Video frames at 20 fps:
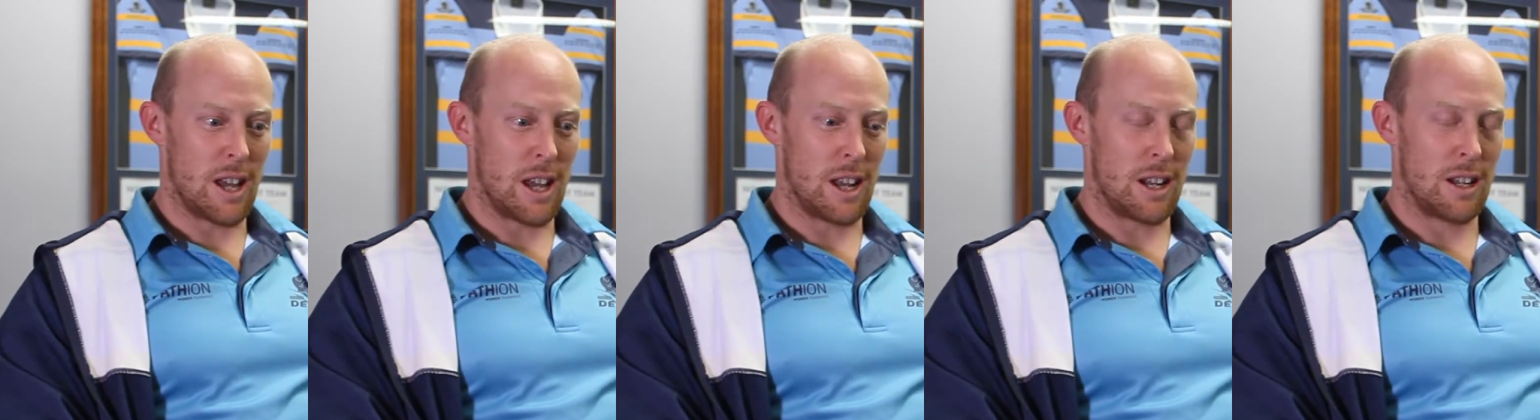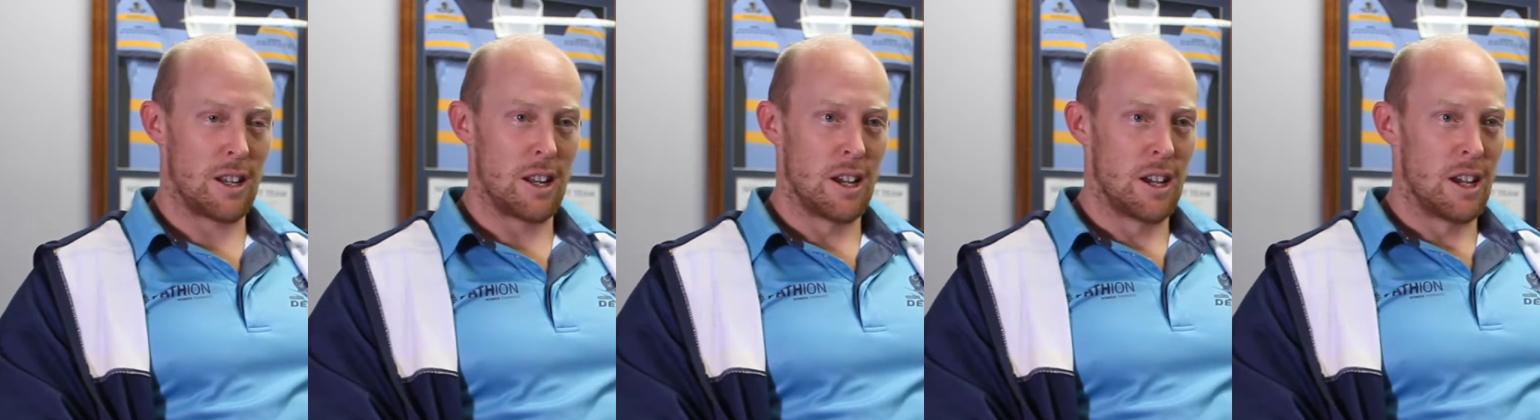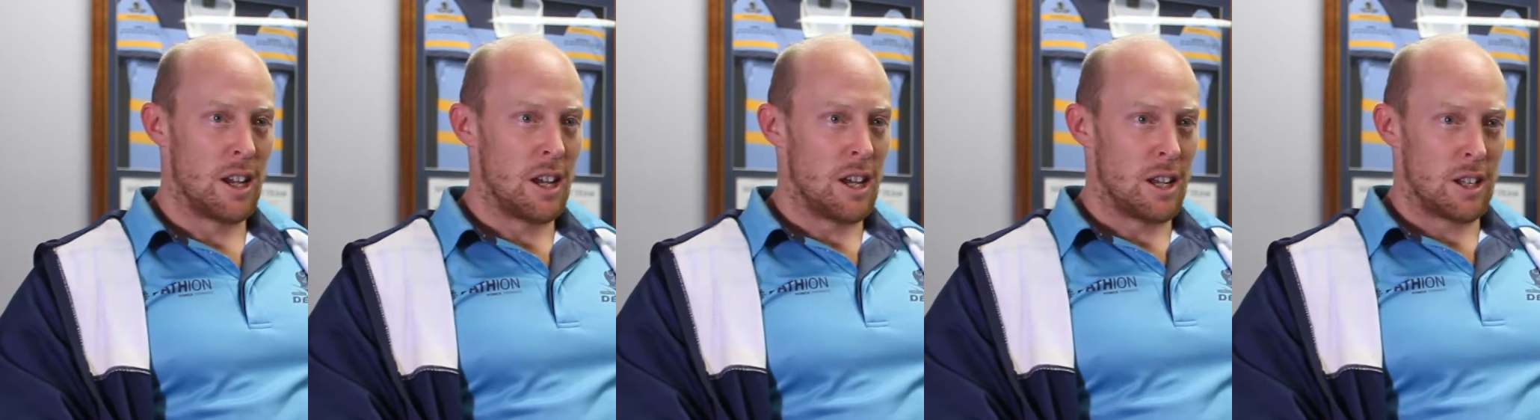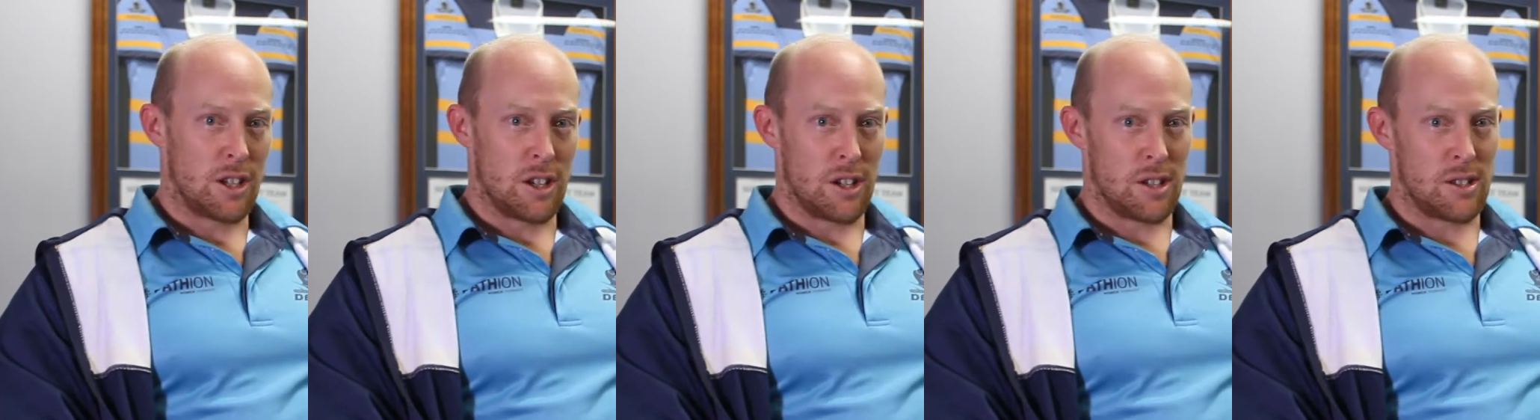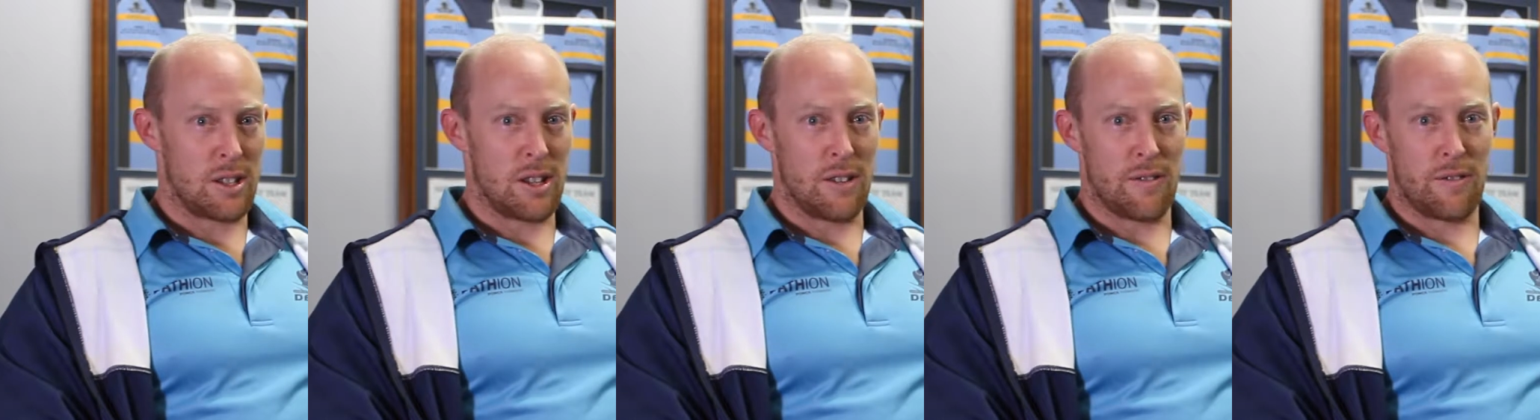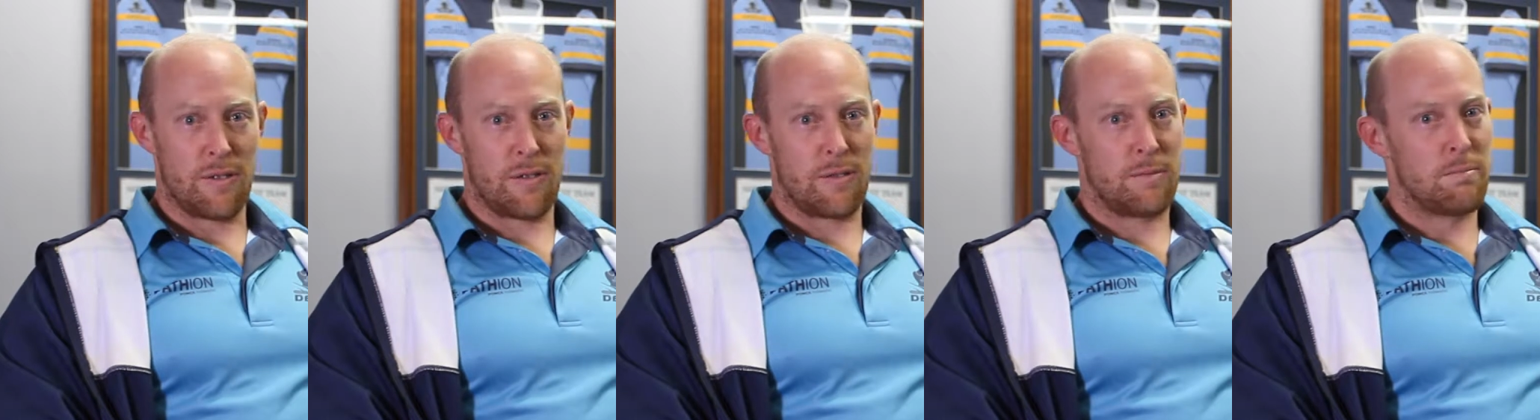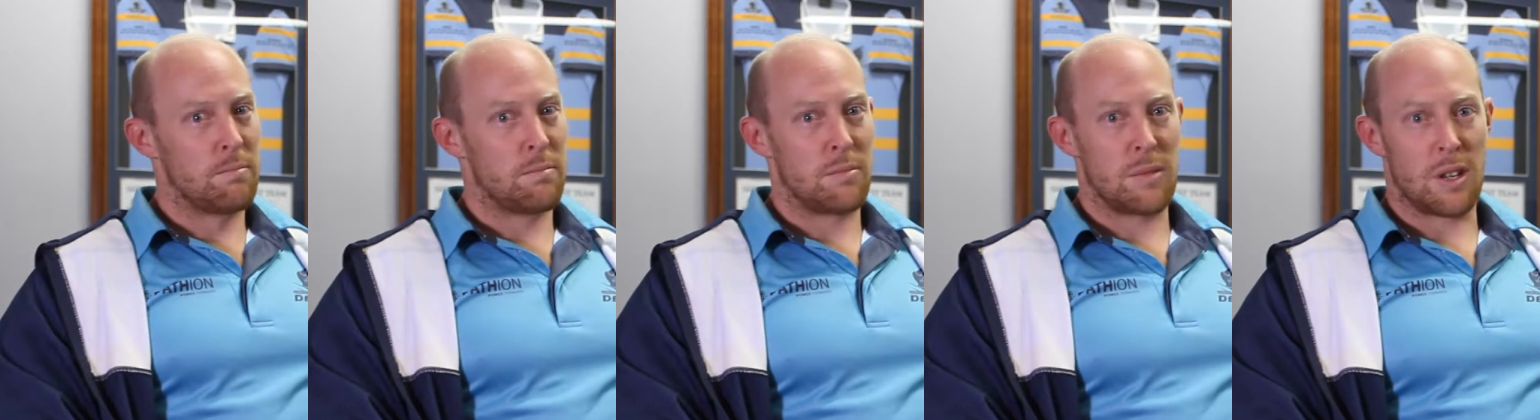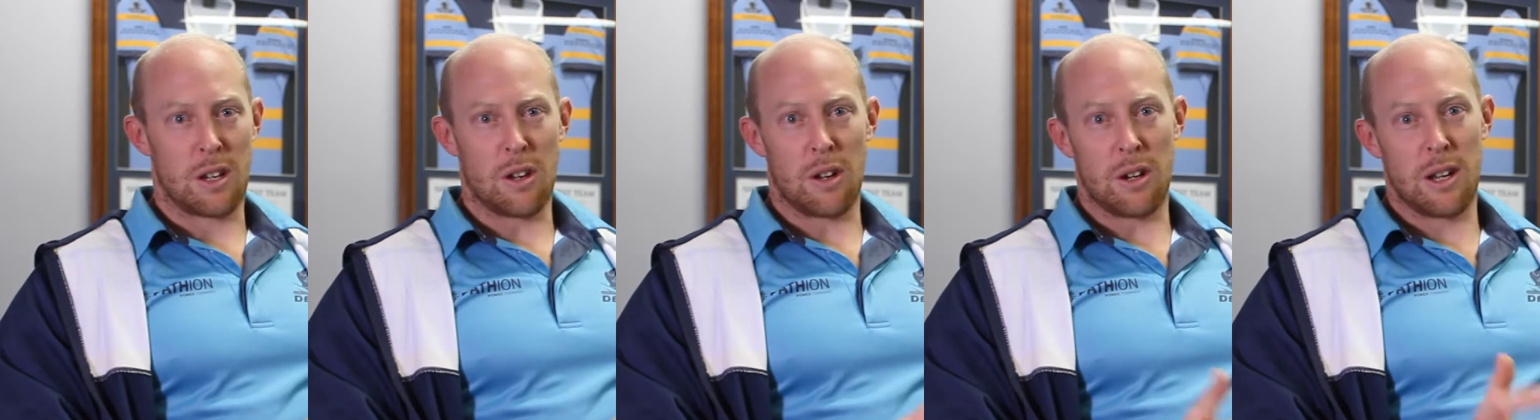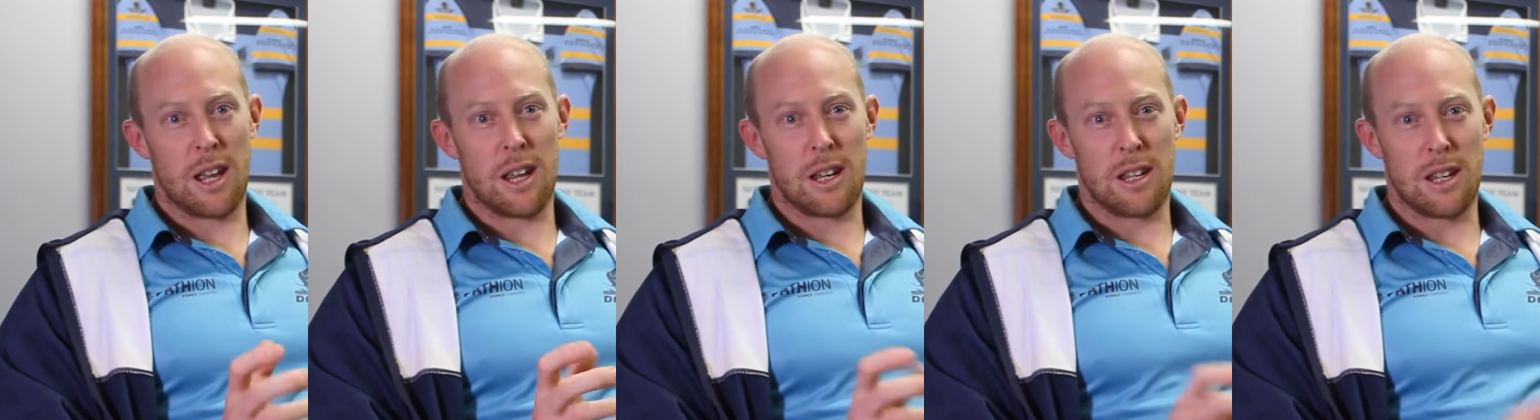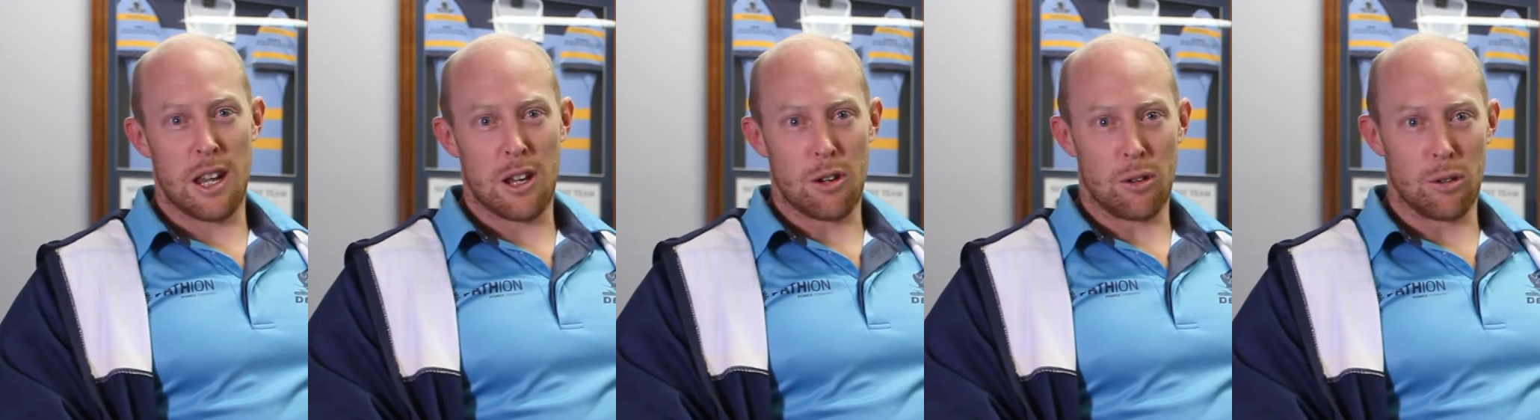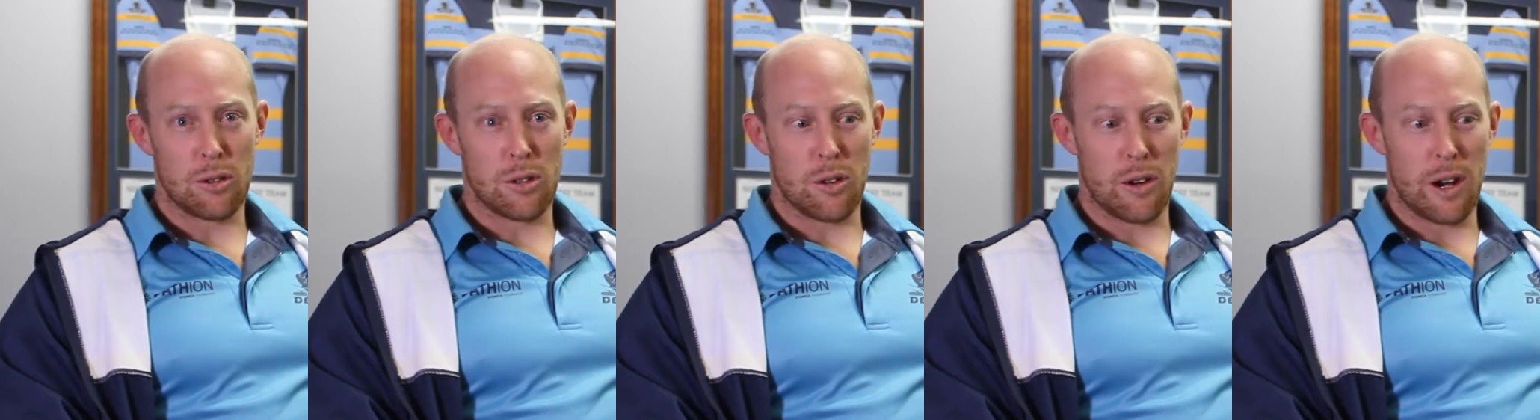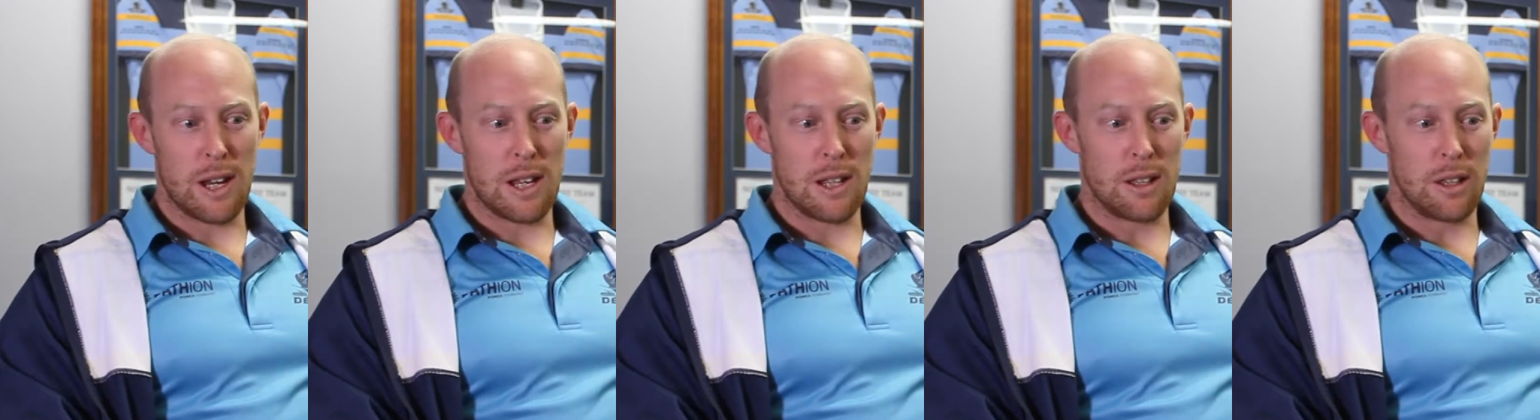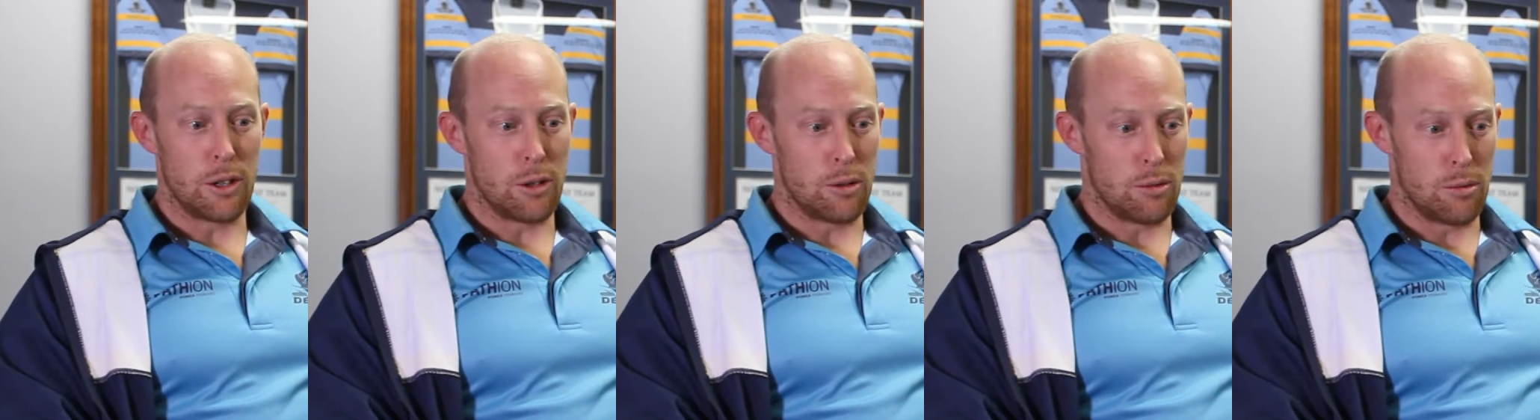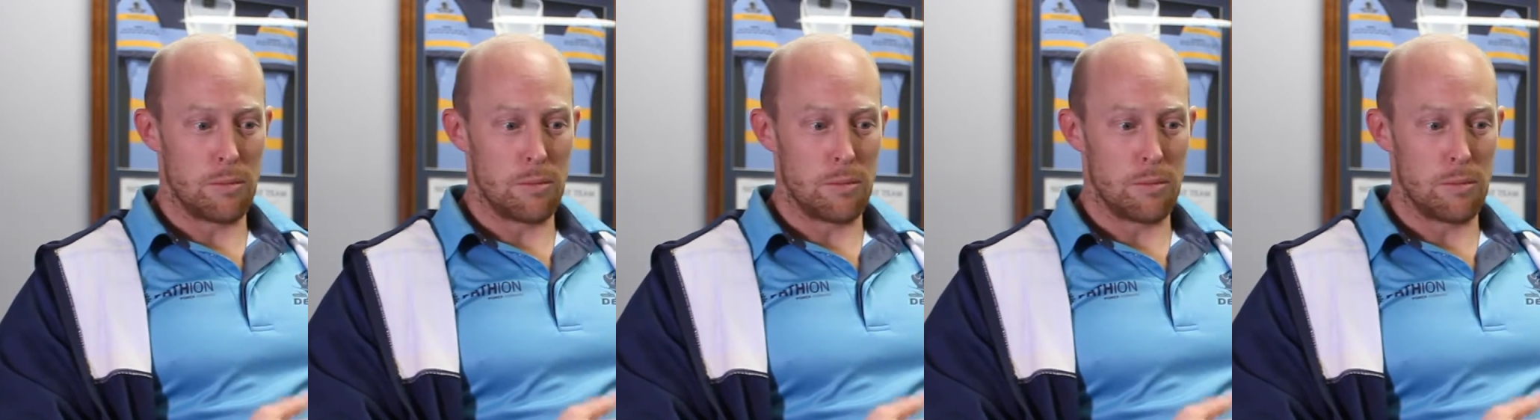and just if they got any niggles or any little